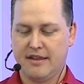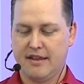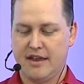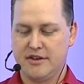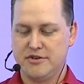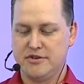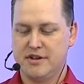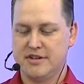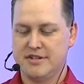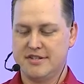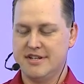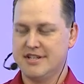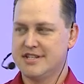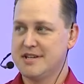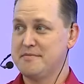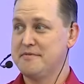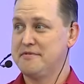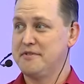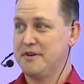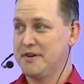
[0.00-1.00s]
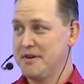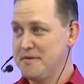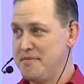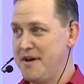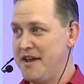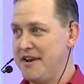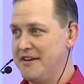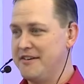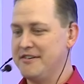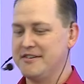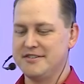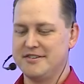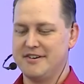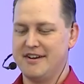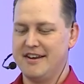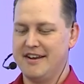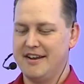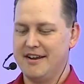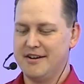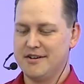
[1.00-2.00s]
as you can see, some of your competitors are
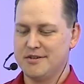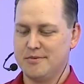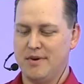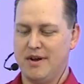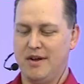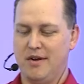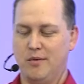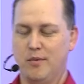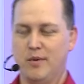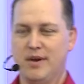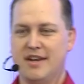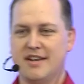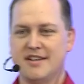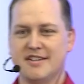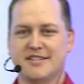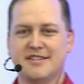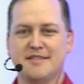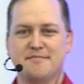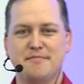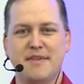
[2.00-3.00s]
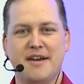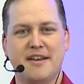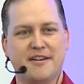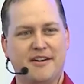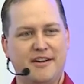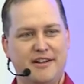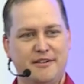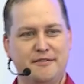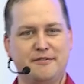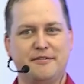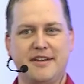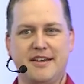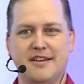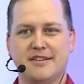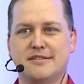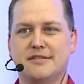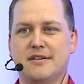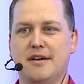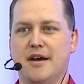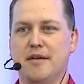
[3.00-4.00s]
in here as well. We didn't submit all of these
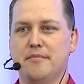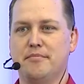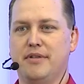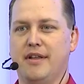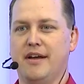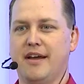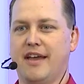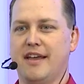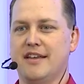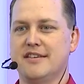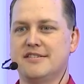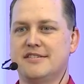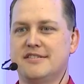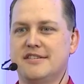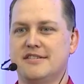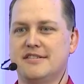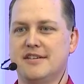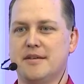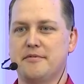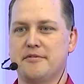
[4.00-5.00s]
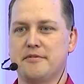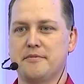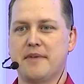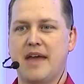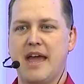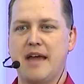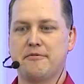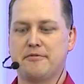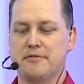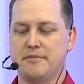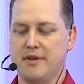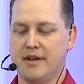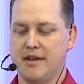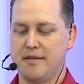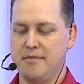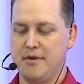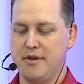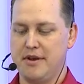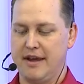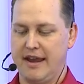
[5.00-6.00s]
uh, plugins. Some of them came from the
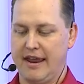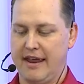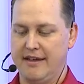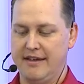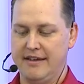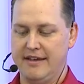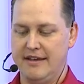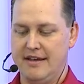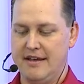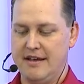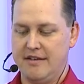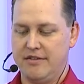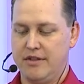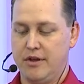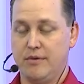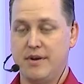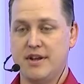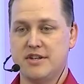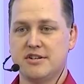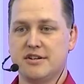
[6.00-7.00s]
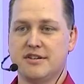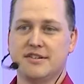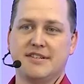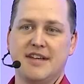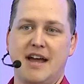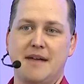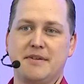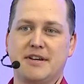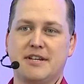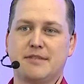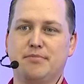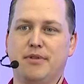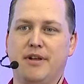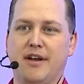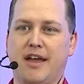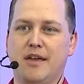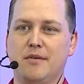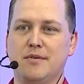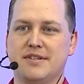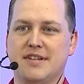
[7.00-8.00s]
community. The original Zabbix
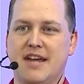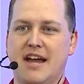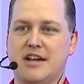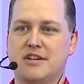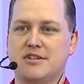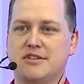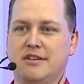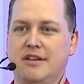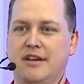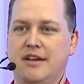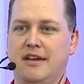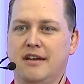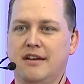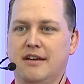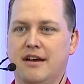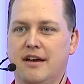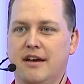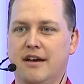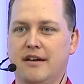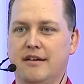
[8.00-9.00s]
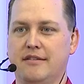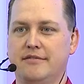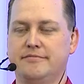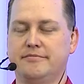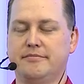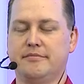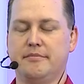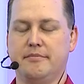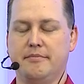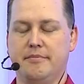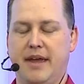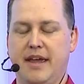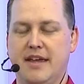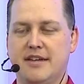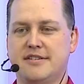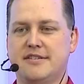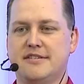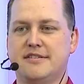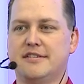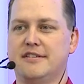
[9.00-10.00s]
plugin was actually uh,
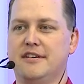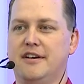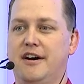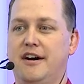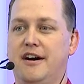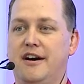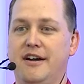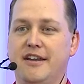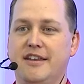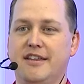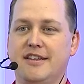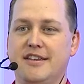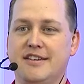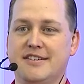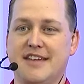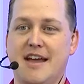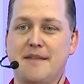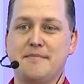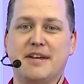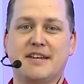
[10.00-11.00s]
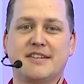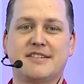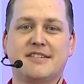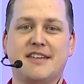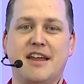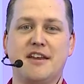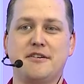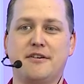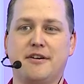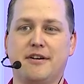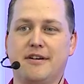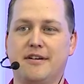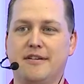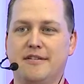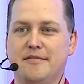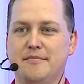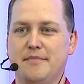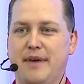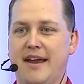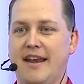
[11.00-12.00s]
based on the Zabbix sender
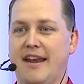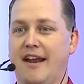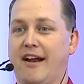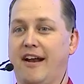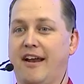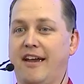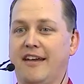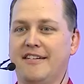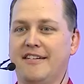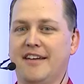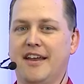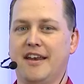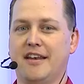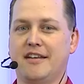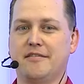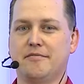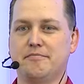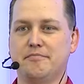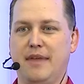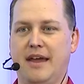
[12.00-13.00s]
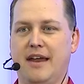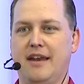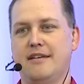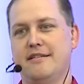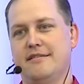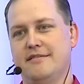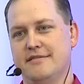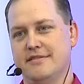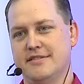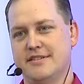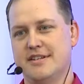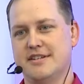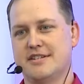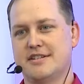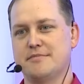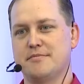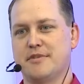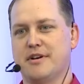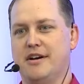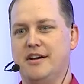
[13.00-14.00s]
binary. It made
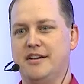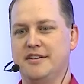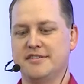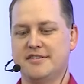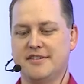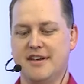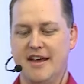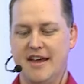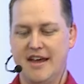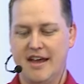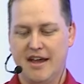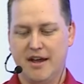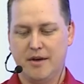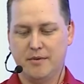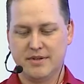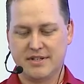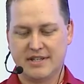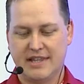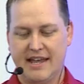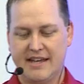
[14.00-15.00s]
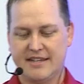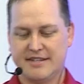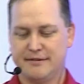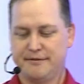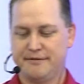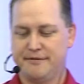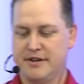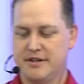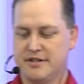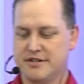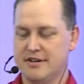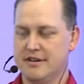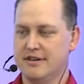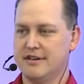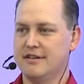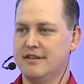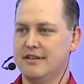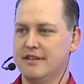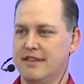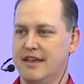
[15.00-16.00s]
system calls. It was less efficient
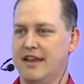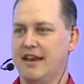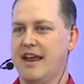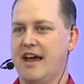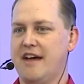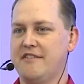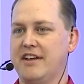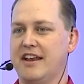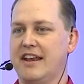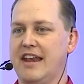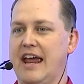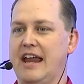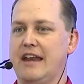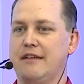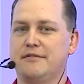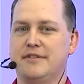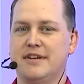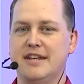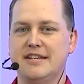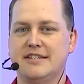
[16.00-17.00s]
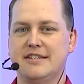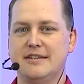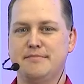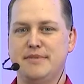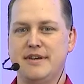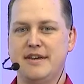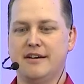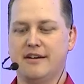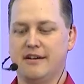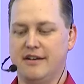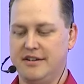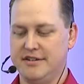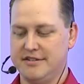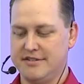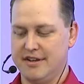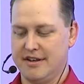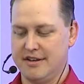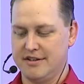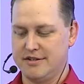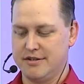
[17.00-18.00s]
than having native T C P calls,
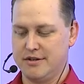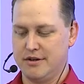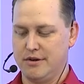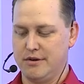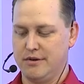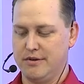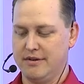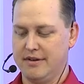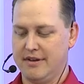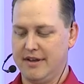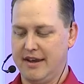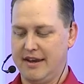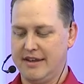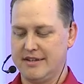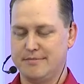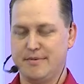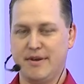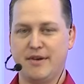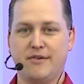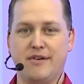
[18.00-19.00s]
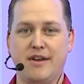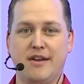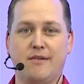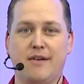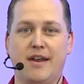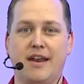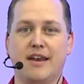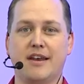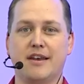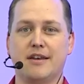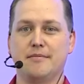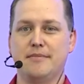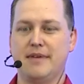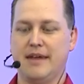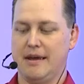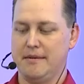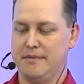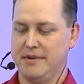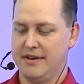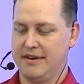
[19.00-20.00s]
and so it has been rewritten to be
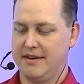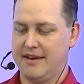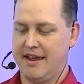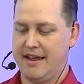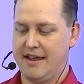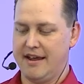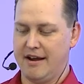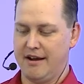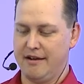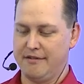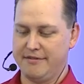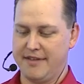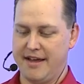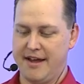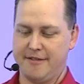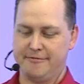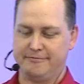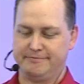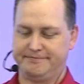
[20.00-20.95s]
able to take care of that.